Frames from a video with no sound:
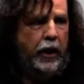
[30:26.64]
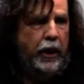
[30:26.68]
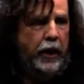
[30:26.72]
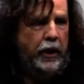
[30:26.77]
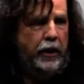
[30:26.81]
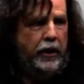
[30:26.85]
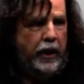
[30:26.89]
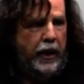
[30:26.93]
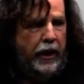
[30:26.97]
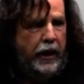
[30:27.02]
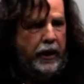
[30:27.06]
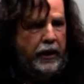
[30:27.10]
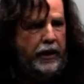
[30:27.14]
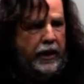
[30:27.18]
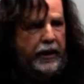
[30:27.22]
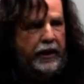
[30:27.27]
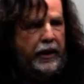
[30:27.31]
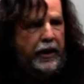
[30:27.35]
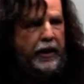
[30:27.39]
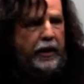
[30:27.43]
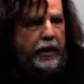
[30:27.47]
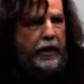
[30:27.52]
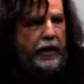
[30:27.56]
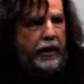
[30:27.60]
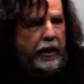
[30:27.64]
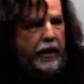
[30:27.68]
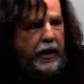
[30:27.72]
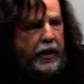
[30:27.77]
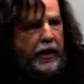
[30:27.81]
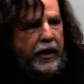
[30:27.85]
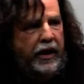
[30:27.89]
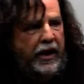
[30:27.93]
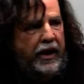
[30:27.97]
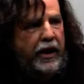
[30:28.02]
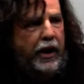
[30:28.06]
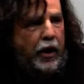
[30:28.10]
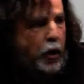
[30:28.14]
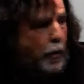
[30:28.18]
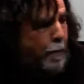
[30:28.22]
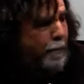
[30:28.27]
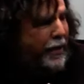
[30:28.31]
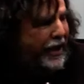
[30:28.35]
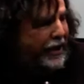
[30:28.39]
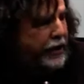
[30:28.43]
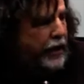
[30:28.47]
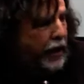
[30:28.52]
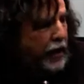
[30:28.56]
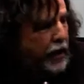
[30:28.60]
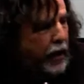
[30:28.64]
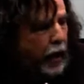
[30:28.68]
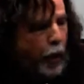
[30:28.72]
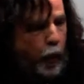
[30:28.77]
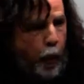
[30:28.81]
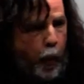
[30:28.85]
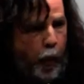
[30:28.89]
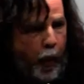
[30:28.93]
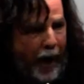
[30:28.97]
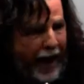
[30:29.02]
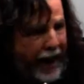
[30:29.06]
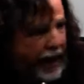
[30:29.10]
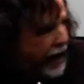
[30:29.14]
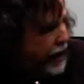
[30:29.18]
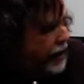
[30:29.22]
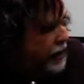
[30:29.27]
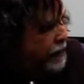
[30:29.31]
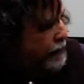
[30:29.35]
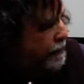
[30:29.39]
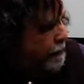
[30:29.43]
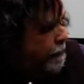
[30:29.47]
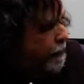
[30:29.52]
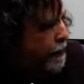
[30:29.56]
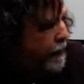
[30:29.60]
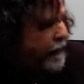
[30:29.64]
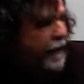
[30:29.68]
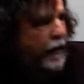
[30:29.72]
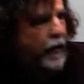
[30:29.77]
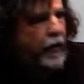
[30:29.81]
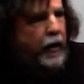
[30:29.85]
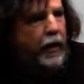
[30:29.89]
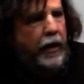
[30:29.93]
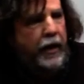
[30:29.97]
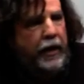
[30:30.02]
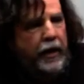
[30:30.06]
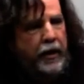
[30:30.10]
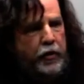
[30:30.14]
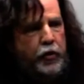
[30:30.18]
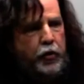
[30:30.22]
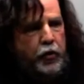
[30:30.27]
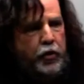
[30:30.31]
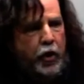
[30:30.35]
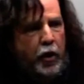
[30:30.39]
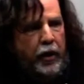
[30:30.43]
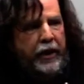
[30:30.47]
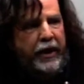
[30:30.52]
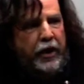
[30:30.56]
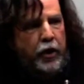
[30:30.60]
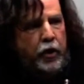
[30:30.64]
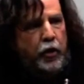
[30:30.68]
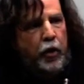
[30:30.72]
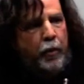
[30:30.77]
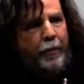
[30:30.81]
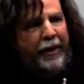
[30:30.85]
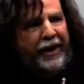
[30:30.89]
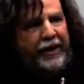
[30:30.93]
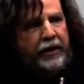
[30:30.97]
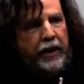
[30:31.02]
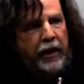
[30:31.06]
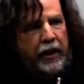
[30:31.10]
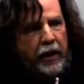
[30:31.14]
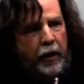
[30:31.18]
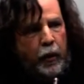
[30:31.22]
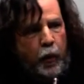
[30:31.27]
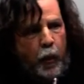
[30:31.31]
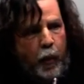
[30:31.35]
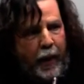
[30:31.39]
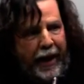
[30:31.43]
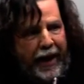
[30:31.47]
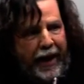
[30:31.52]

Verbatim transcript: in, the, in, the, in, in a non-patriarchal way, in, to talk in a non-patriarchal